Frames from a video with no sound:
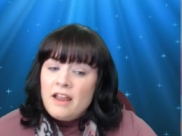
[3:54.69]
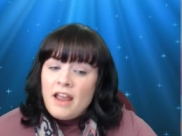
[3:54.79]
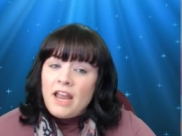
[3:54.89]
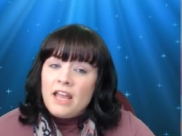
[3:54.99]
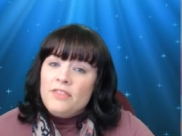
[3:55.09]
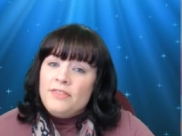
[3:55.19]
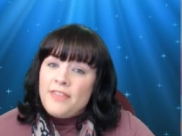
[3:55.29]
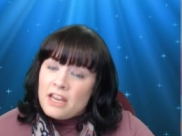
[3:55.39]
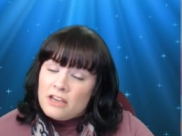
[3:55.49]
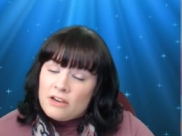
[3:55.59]
And
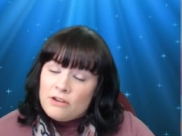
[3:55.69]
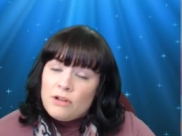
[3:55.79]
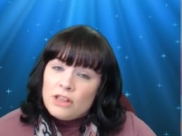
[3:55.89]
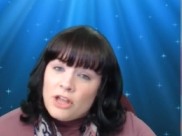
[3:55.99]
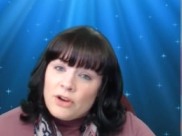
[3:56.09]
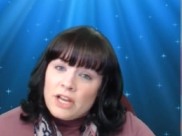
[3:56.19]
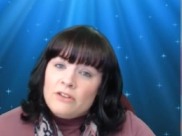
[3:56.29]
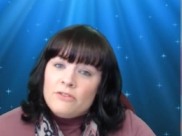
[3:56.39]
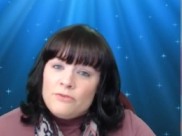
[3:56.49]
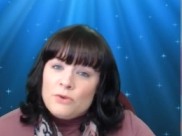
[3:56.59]
thank you, Logan,
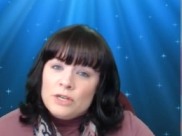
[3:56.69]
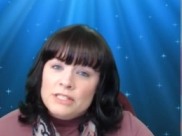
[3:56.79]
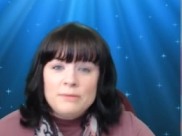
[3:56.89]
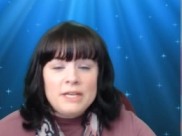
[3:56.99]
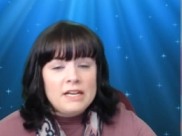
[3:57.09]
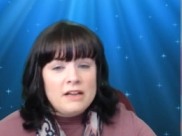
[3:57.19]
for submitting